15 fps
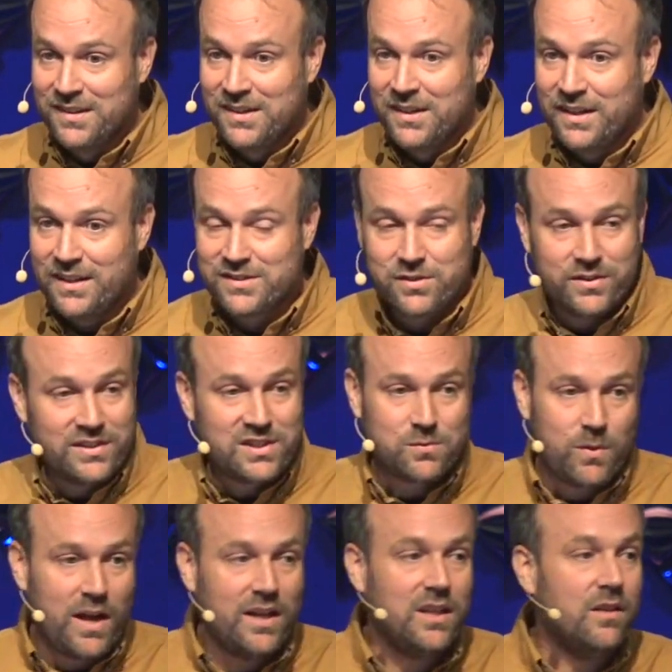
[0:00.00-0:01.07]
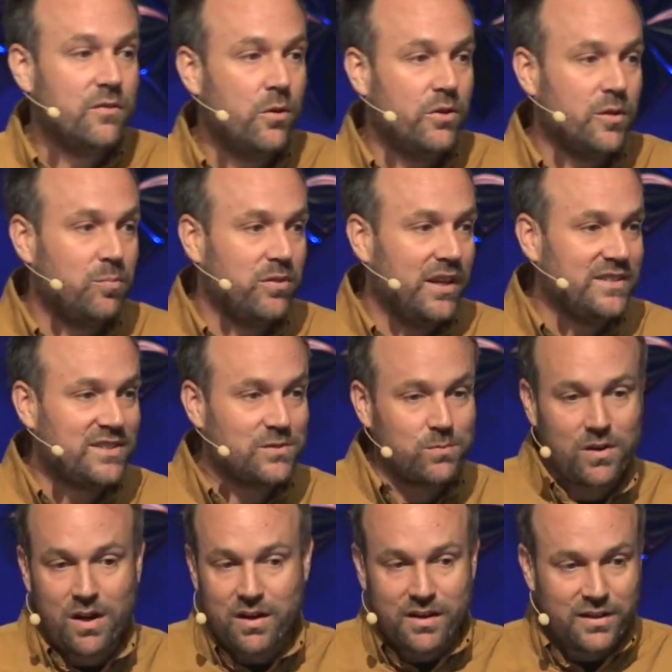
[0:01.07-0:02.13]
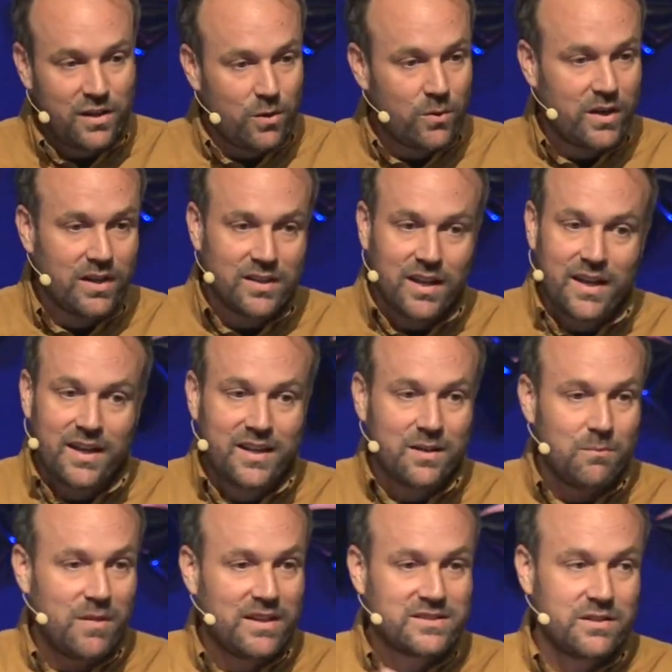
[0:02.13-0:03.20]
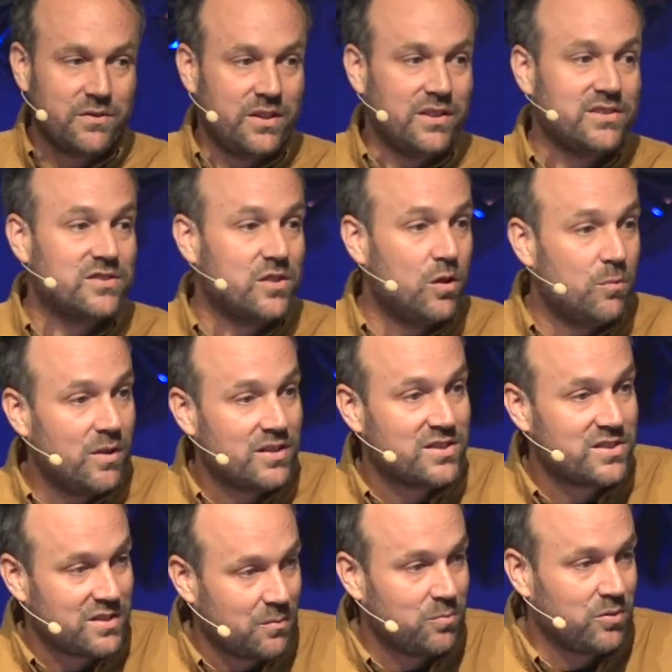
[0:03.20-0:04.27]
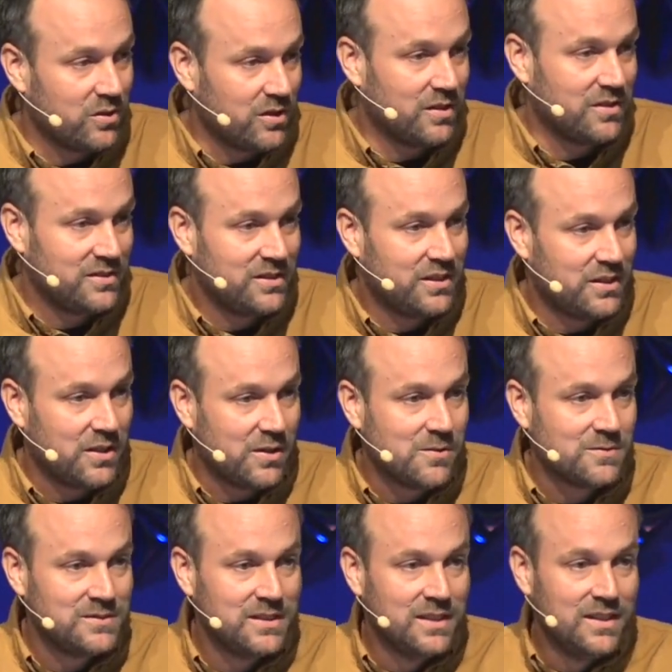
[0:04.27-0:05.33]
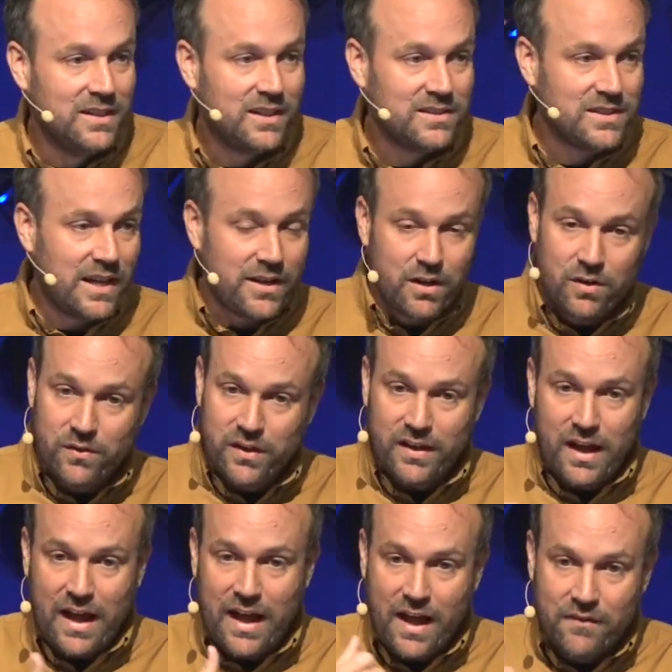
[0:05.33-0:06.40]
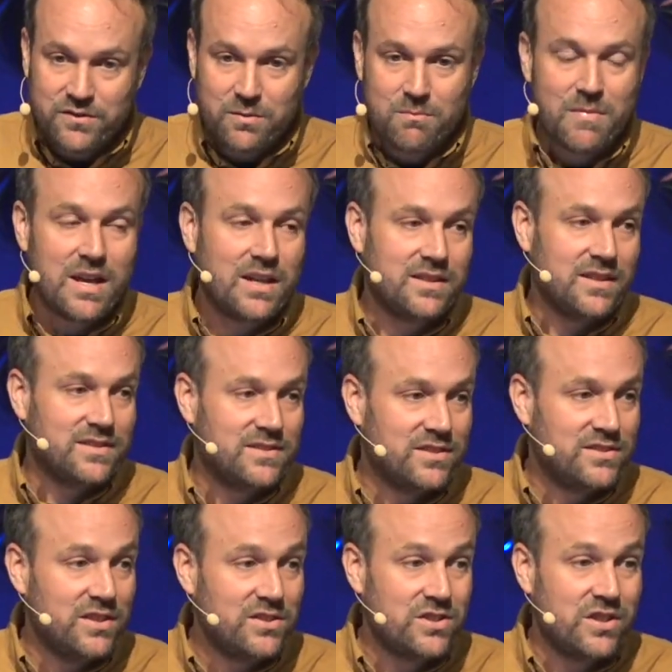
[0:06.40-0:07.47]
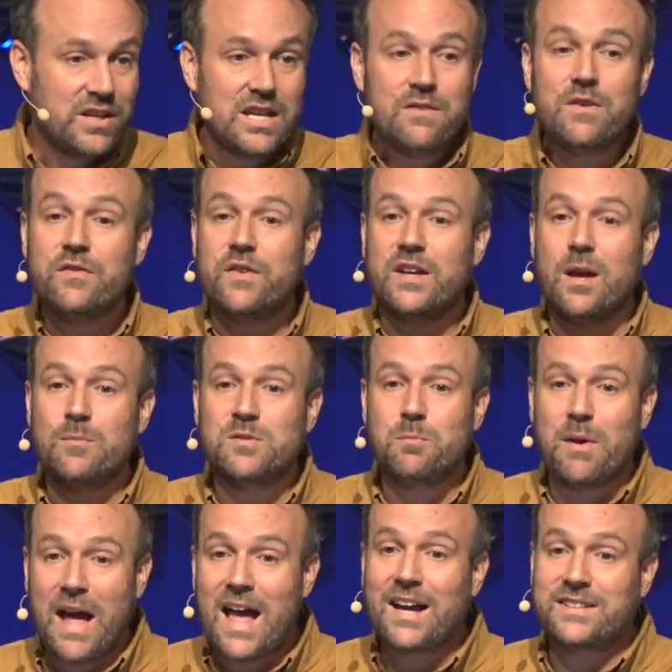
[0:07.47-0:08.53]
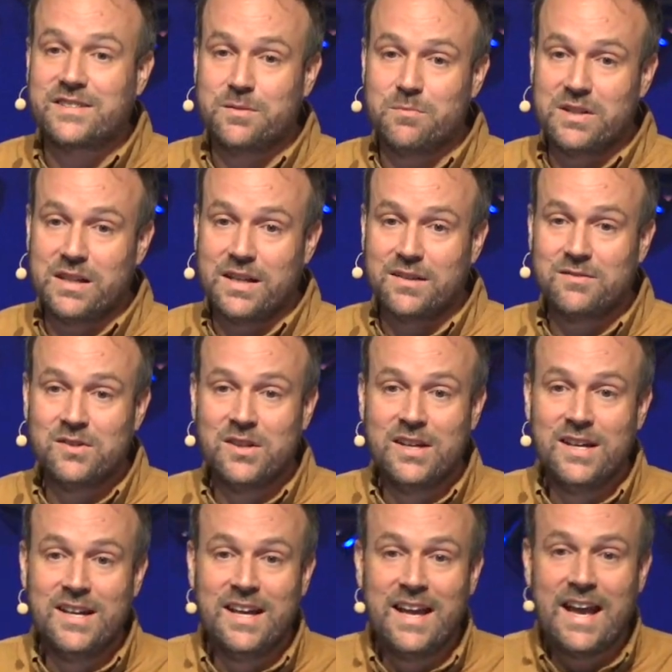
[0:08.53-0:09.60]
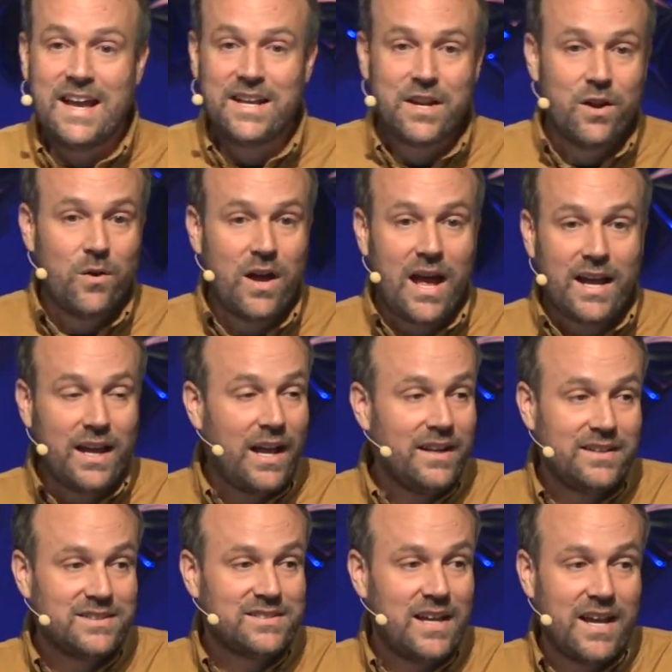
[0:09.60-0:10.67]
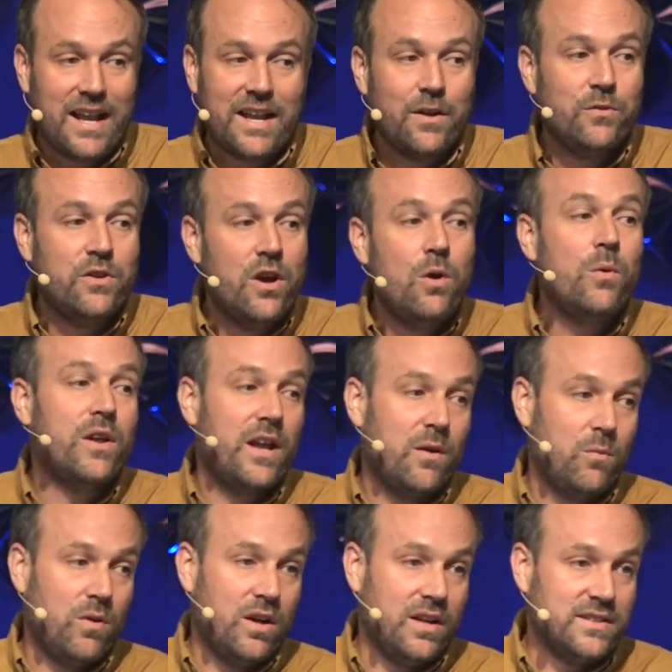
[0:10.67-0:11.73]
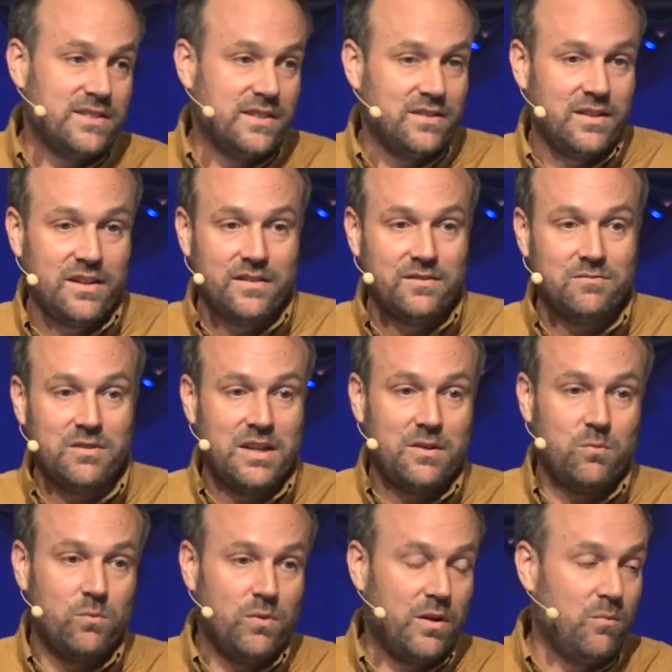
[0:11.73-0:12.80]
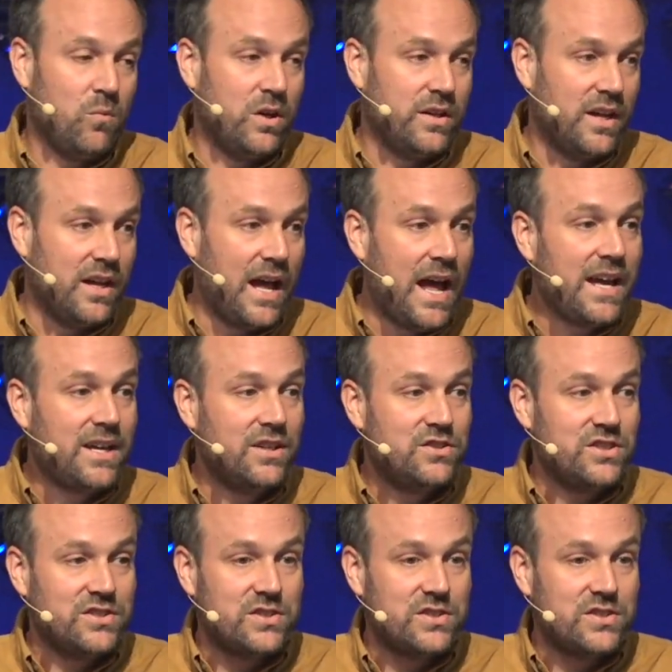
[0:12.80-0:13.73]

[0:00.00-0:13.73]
And so this is why I love going to places where I already know what I like. It makes everything so much simpler, Because I know that I have to make this decision. And even if it comes back to me, and I decide I don't know what I want and whatnot, I could just